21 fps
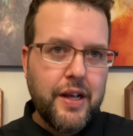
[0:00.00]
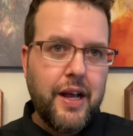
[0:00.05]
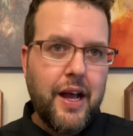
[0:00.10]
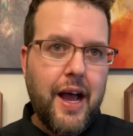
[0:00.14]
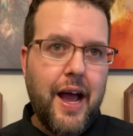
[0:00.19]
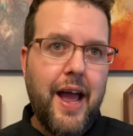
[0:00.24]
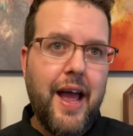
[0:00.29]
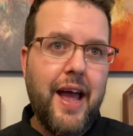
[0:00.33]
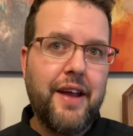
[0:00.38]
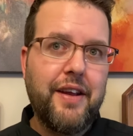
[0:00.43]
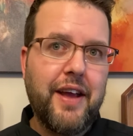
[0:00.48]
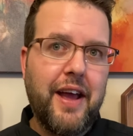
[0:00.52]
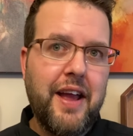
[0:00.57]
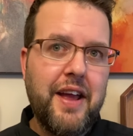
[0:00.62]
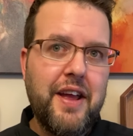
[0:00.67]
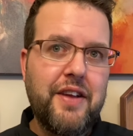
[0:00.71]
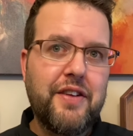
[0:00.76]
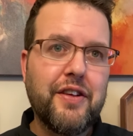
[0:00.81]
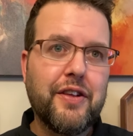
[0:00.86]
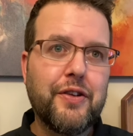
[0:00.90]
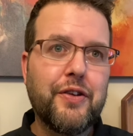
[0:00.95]
I
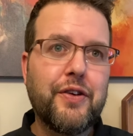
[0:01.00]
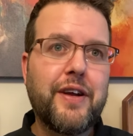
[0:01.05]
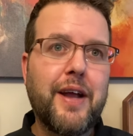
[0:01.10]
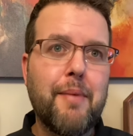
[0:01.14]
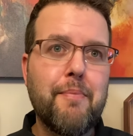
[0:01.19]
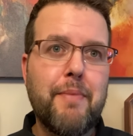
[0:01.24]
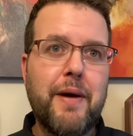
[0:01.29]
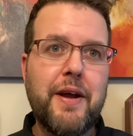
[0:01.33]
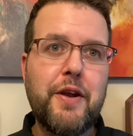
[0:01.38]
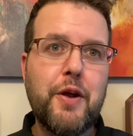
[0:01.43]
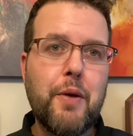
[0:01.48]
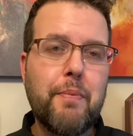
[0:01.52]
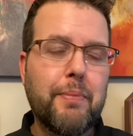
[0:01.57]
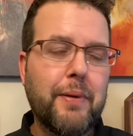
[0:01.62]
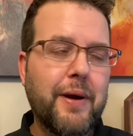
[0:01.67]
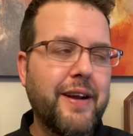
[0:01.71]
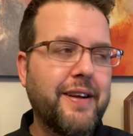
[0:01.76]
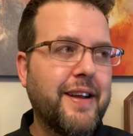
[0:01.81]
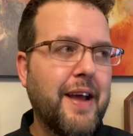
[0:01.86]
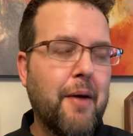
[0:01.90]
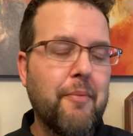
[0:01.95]
had to look up my note
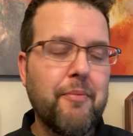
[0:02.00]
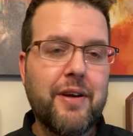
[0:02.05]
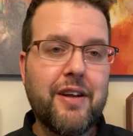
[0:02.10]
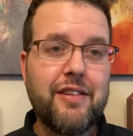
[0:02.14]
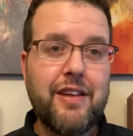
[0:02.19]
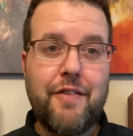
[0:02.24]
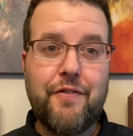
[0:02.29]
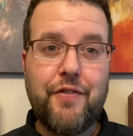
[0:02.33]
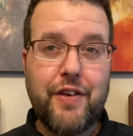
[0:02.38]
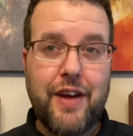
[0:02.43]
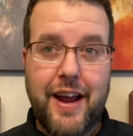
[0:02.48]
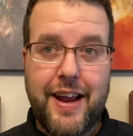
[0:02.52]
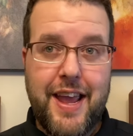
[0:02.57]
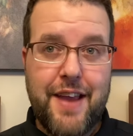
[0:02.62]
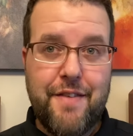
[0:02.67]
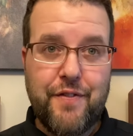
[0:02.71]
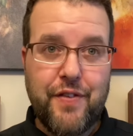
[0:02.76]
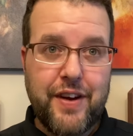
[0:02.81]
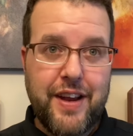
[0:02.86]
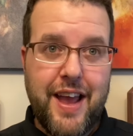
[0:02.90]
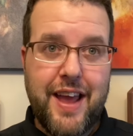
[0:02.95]
breakdown, because I
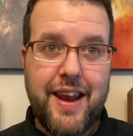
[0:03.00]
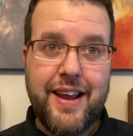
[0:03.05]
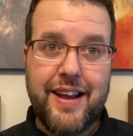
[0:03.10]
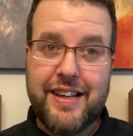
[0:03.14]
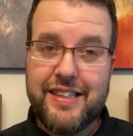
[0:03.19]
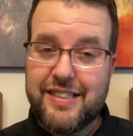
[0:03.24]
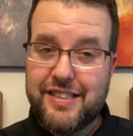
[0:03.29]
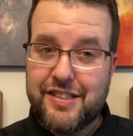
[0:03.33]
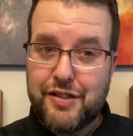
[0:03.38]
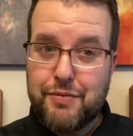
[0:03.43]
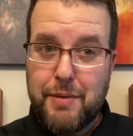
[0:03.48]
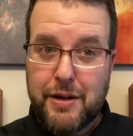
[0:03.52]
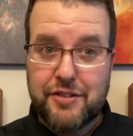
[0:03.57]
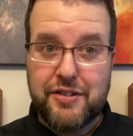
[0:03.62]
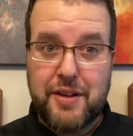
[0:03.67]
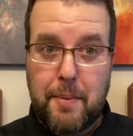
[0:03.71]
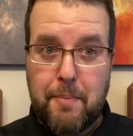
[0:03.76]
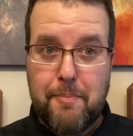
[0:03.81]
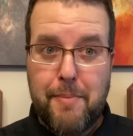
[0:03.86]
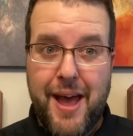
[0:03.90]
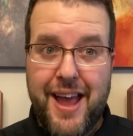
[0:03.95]
keep forgetting, because it smells
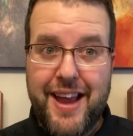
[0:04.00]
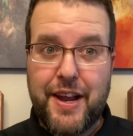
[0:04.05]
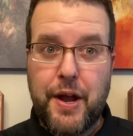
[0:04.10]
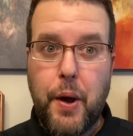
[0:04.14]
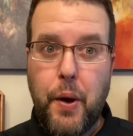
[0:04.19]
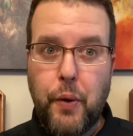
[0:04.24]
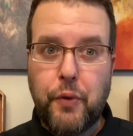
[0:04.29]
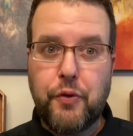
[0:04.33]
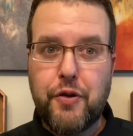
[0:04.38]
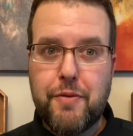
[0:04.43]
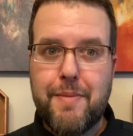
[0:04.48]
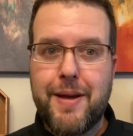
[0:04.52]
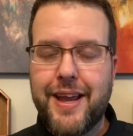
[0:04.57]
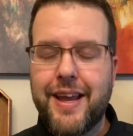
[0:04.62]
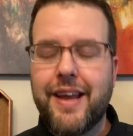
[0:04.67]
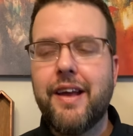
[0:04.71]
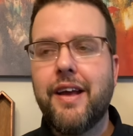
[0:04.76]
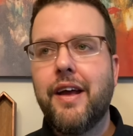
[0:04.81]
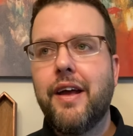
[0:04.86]
like mango to me.